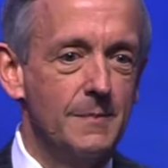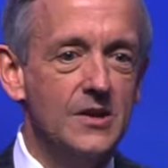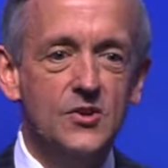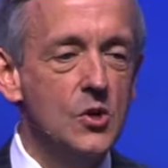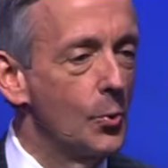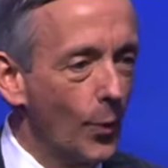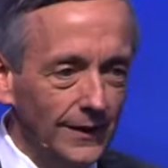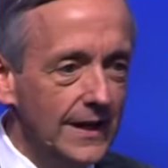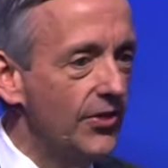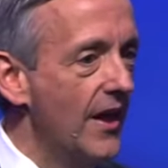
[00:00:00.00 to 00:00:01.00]
I mean, do you
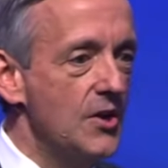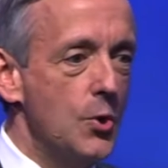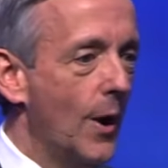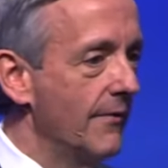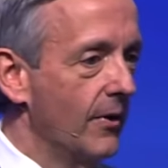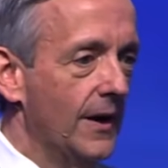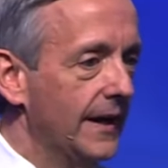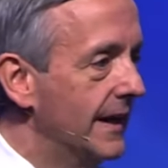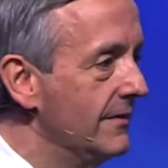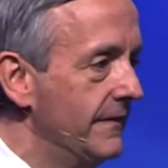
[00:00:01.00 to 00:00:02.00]
really think you're ever
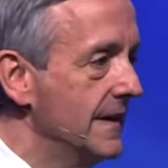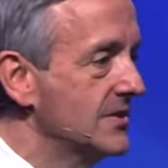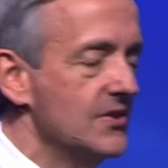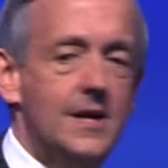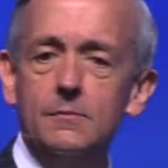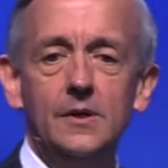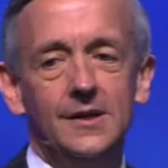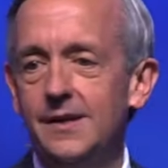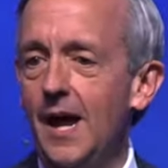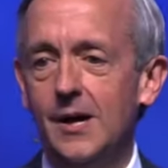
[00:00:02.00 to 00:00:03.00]
going to convince them?
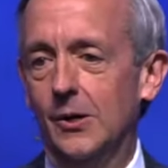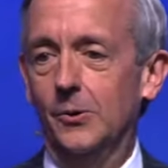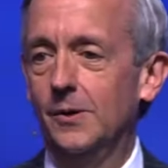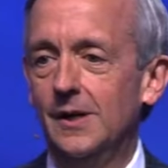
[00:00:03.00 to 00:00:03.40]
No.